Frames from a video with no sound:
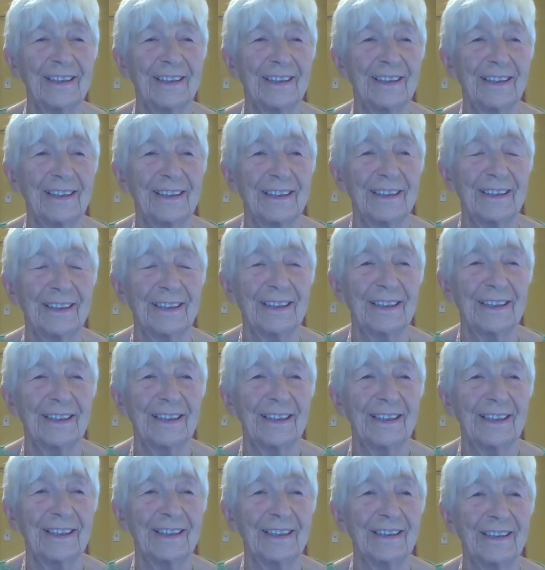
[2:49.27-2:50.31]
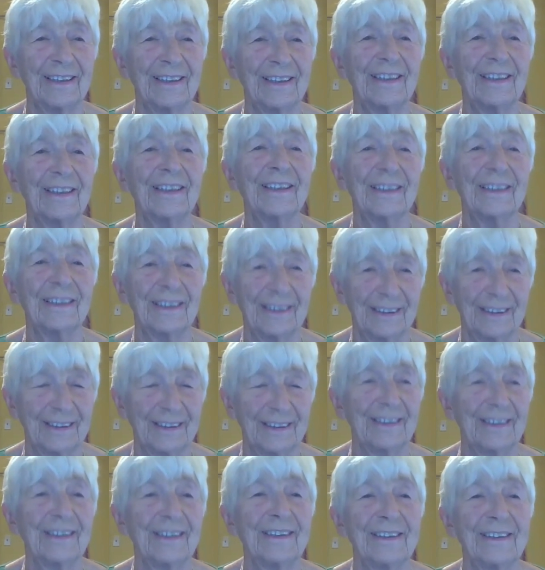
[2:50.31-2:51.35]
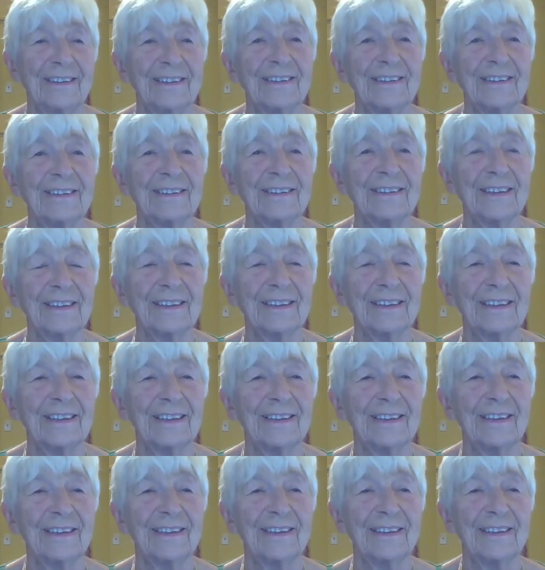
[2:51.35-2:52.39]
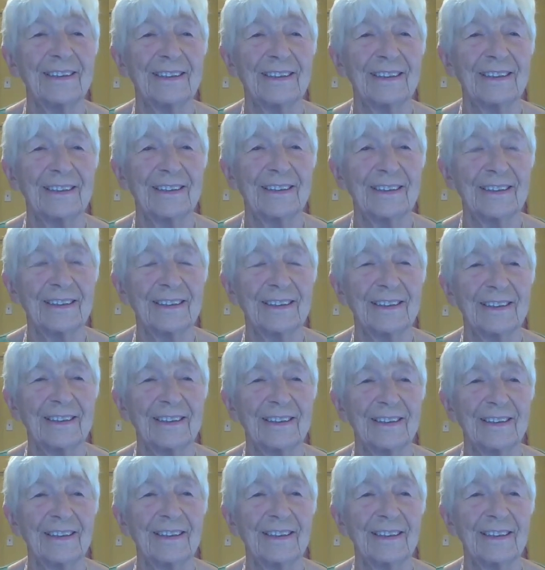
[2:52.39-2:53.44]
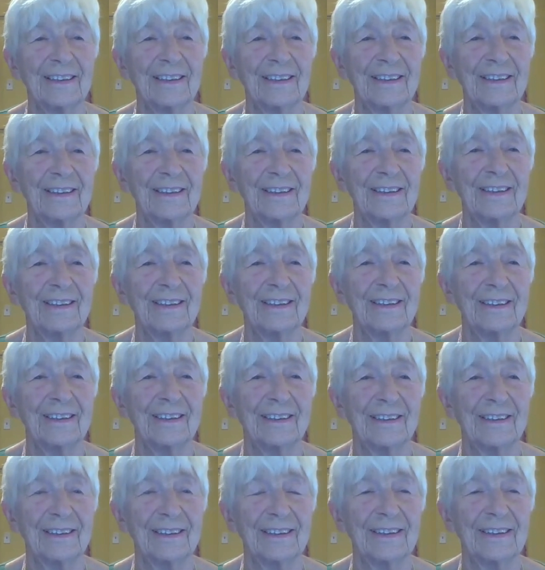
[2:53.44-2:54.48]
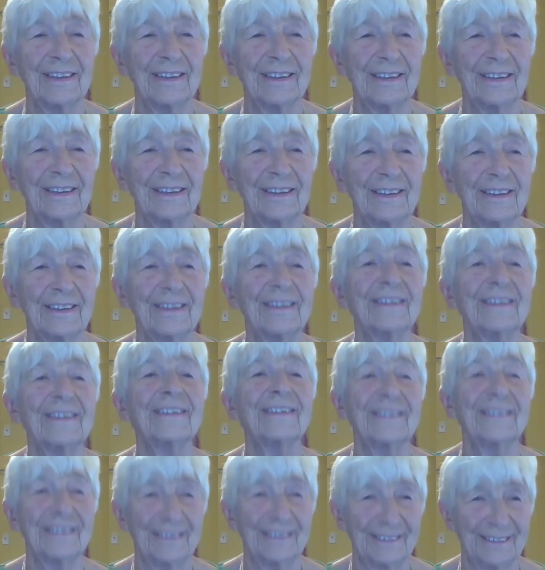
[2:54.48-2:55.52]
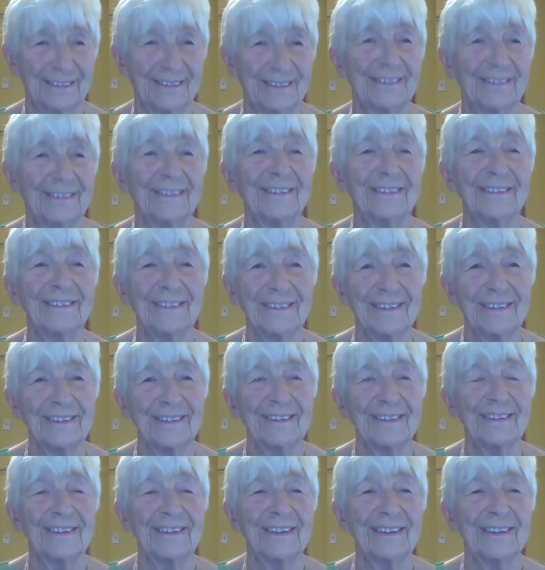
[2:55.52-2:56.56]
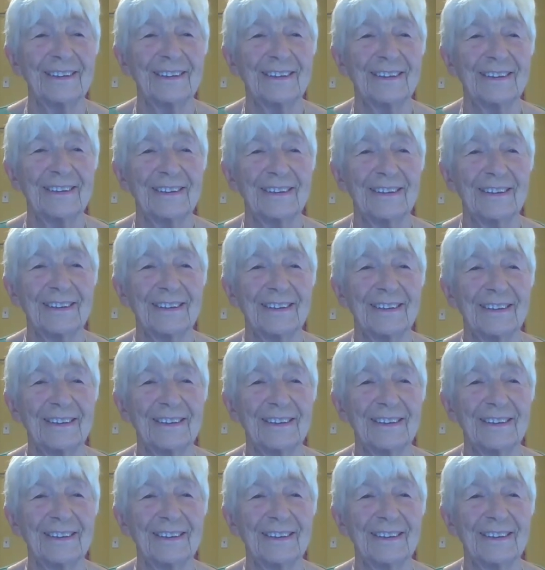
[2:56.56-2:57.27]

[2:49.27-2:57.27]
[no speech]